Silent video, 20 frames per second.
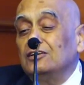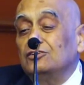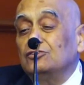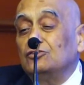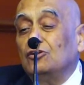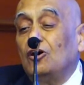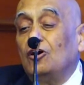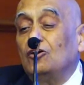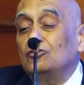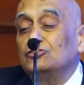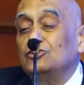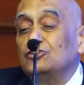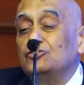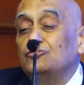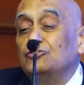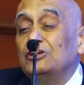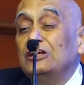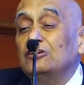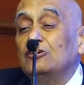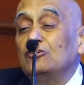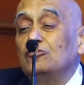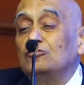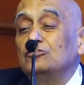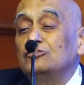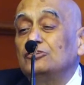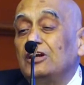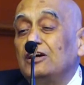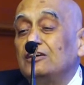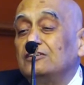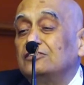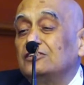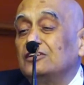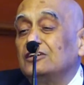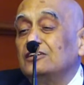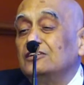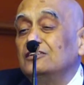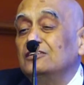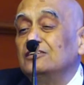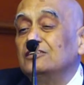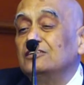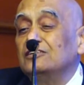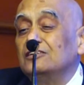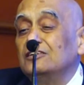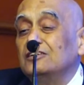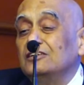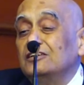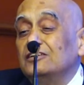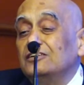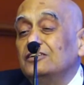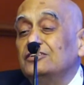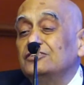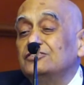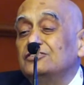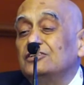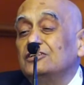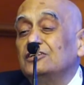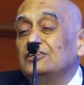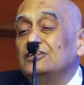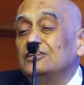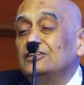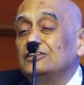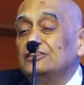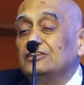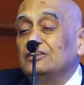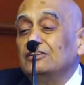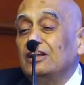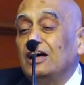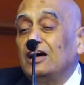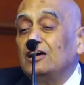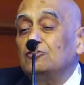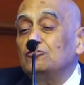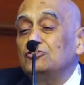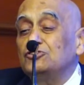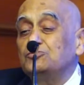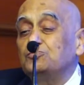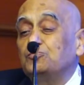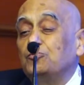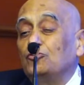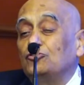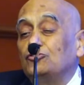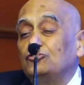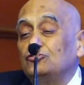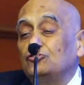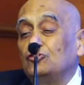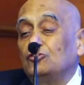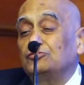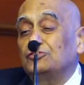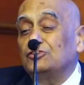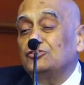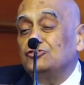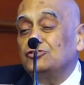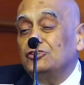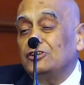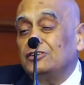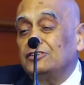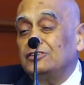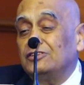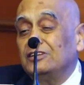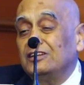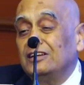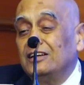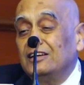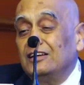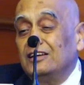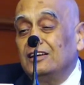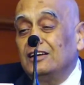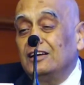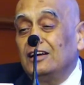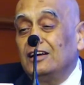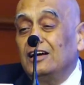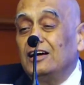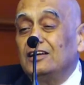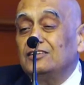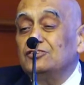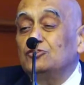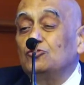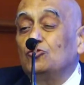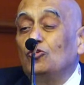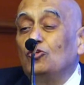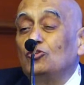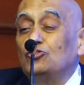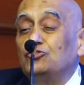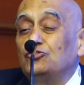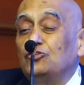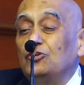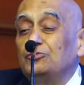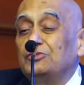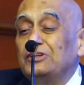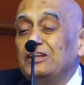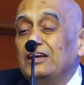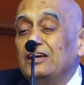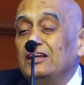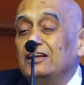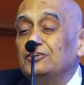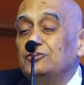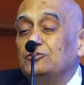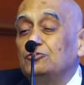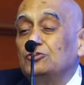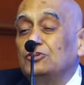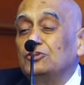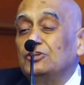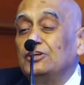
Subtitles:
Now this vena contracta is the narrowest portion of the jet as it goes from the LV